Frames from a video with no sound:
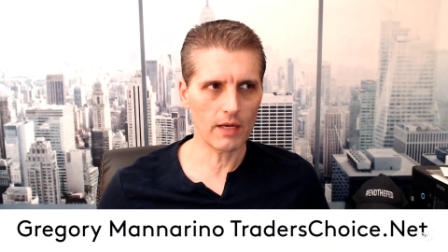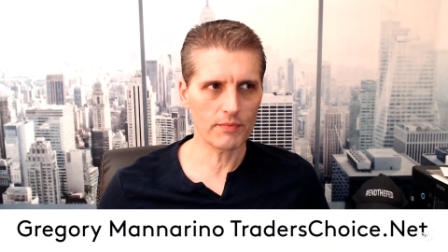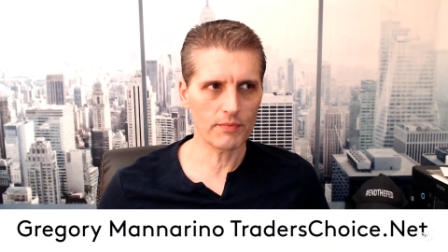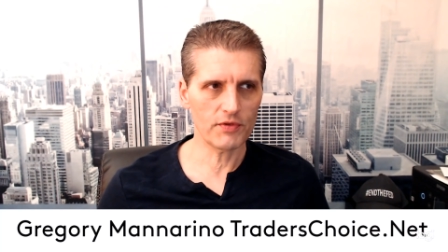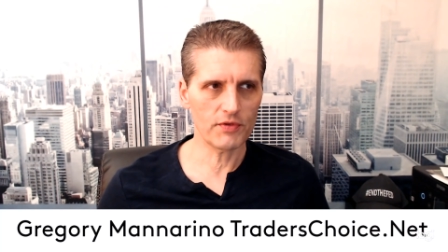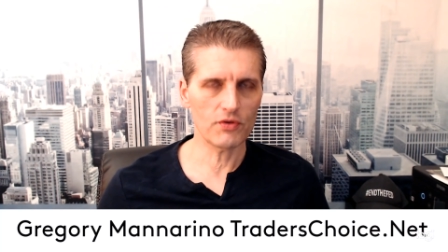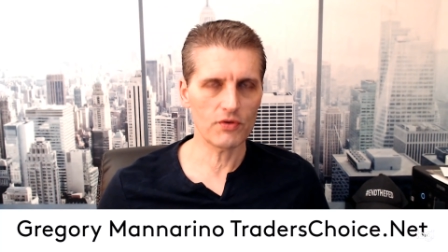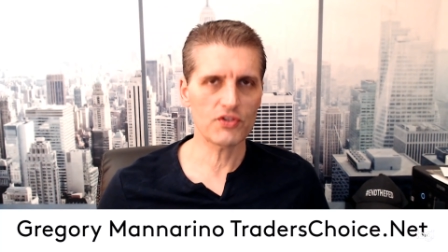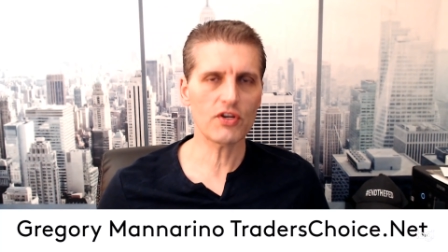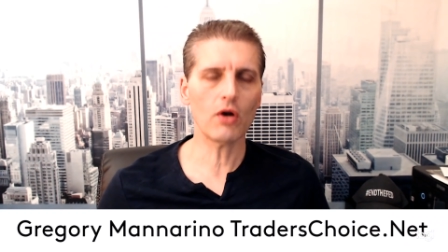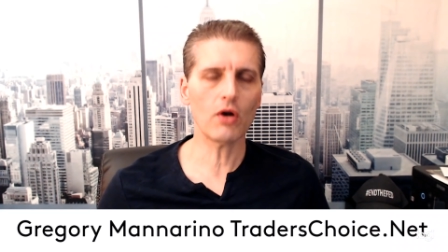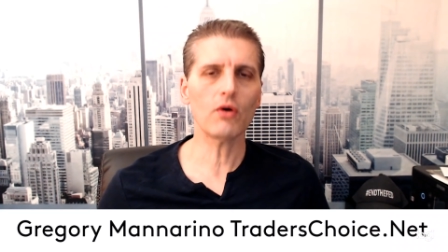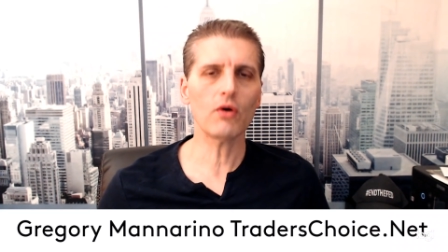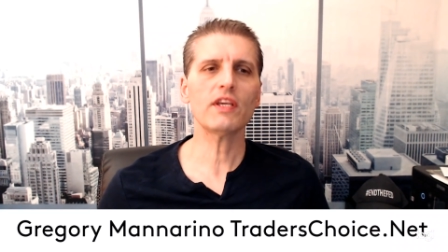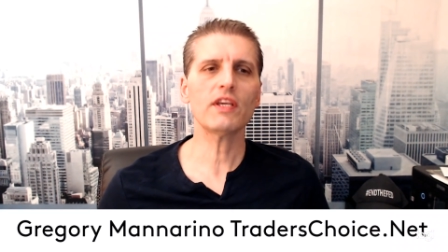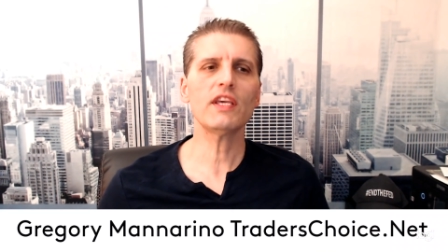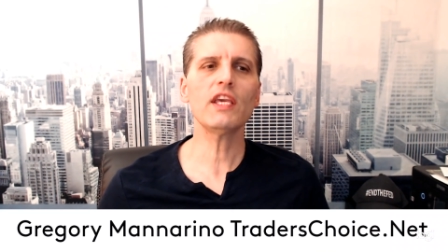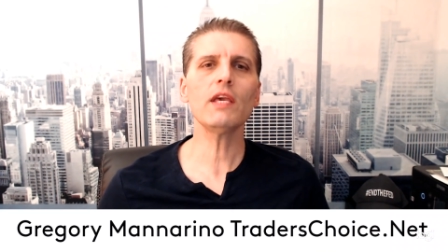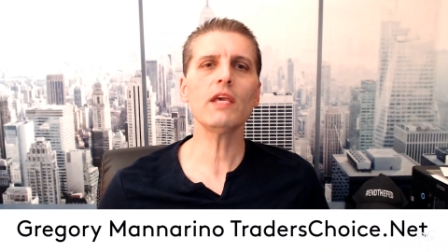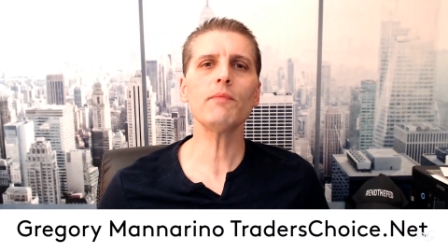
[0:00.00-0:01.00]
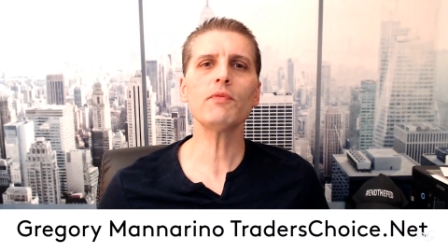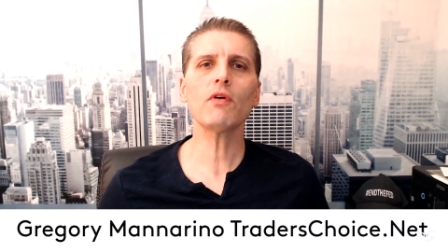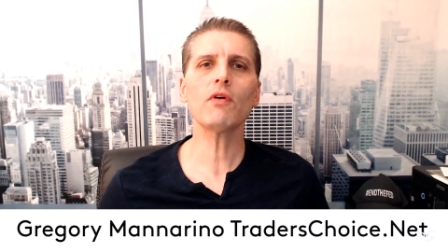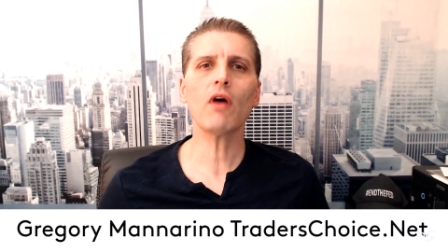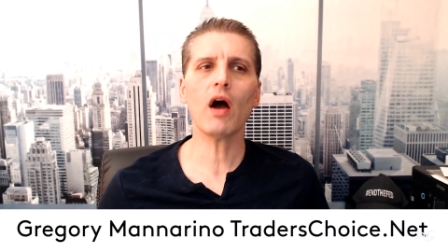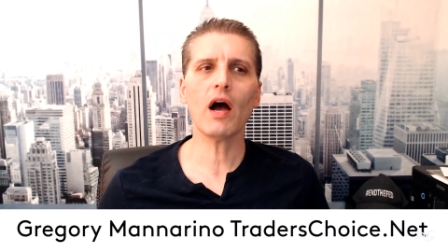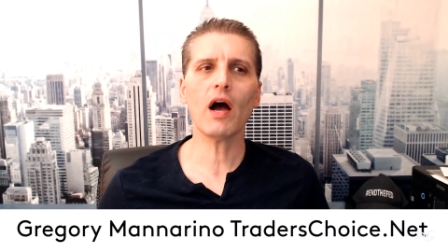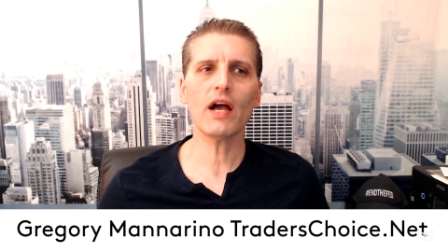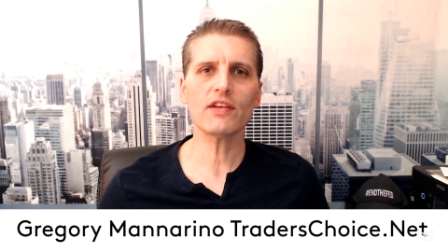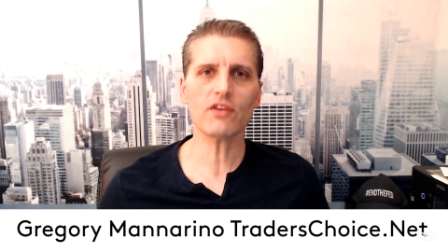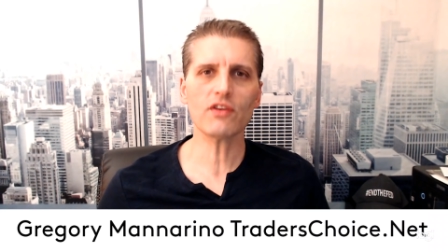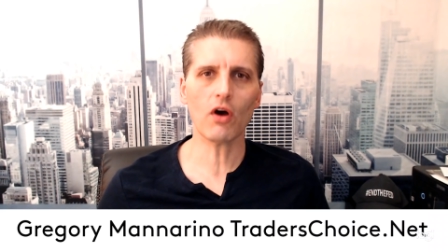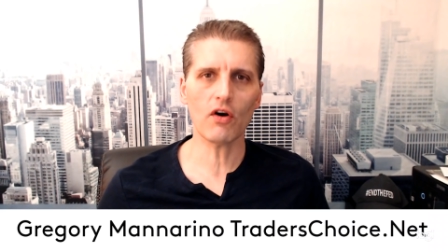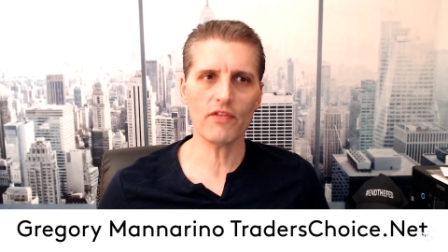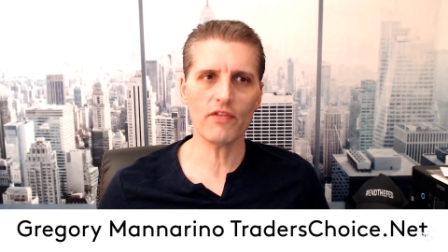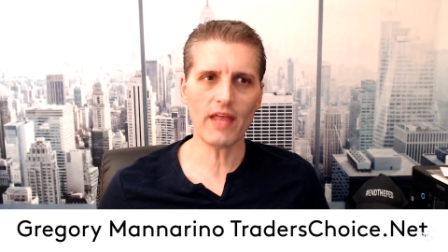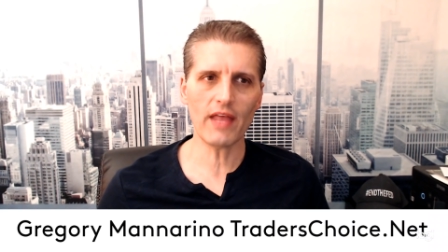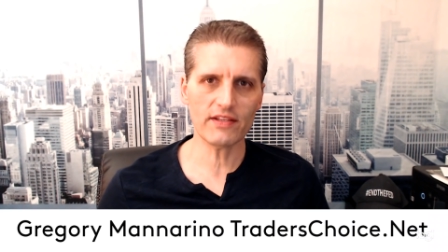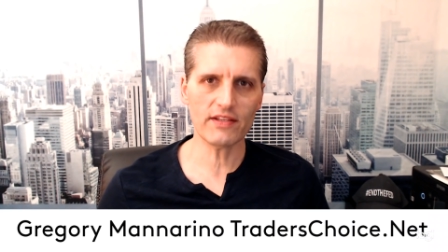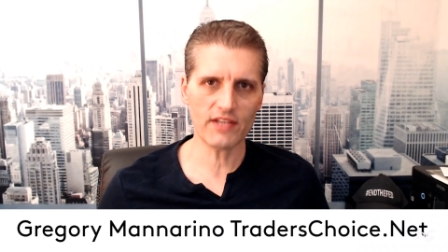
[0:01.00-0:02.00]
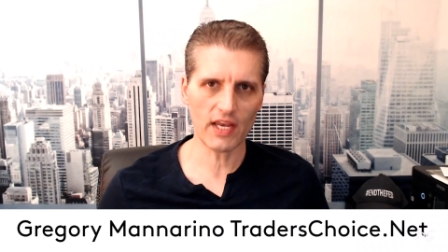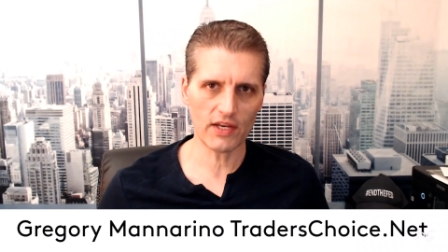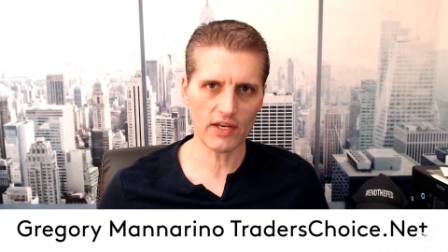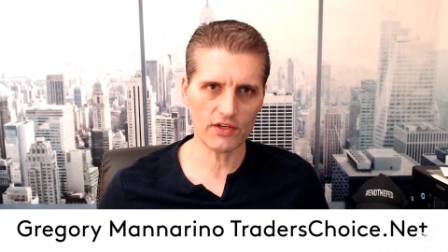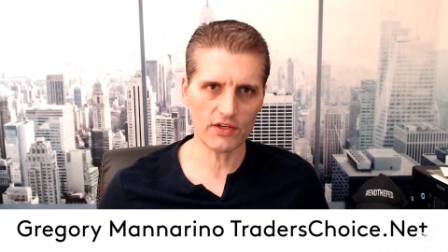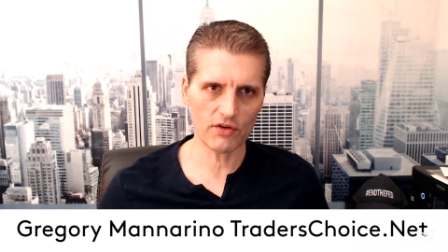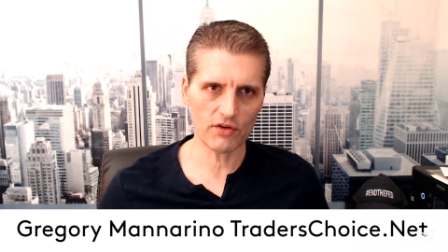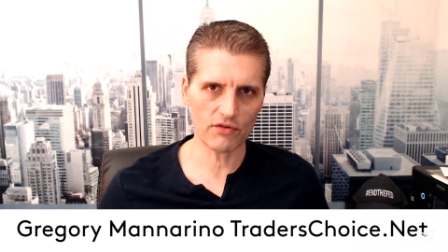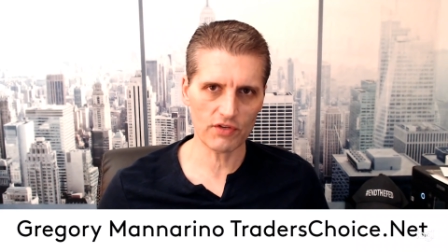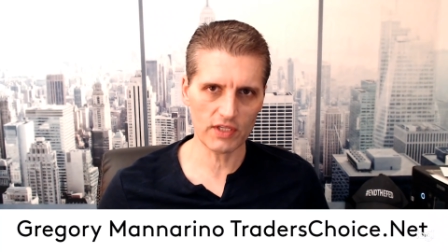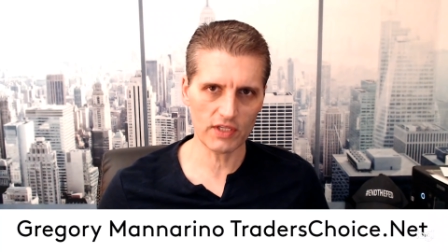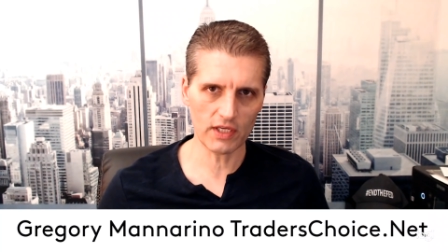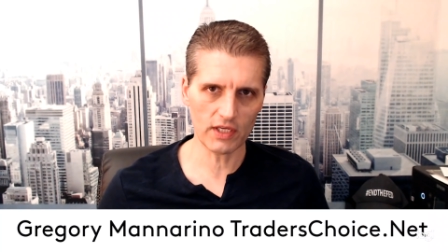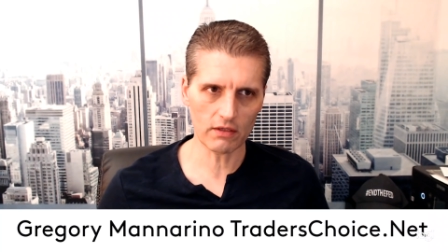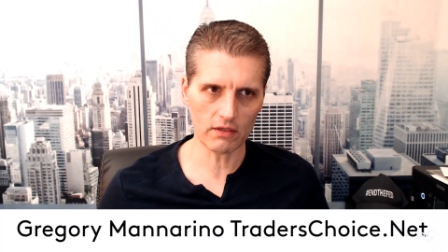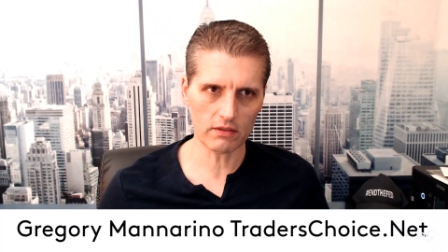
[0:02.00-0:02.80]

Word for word: So keep your eyes on that 10-year yield.